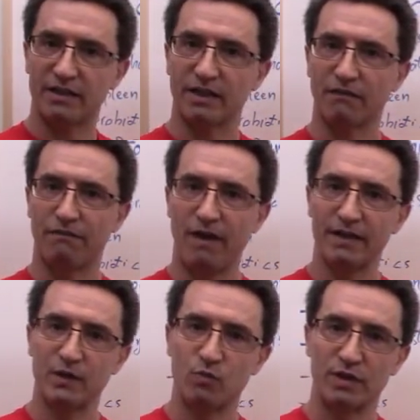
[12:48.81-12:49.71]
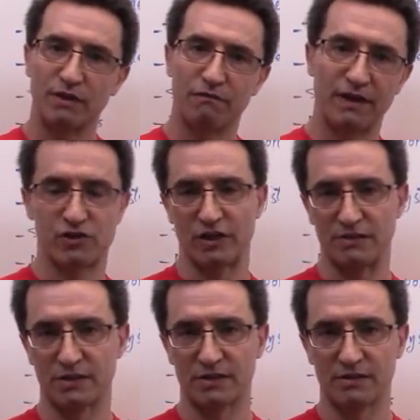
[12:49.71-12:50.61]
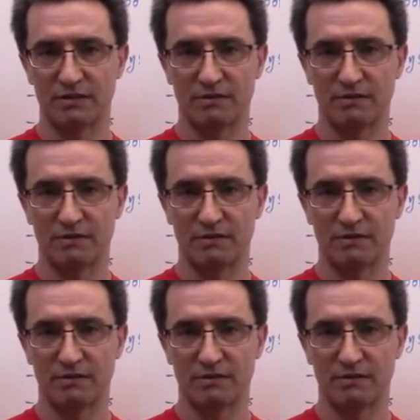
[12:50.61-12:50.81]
they are fighting with the infections,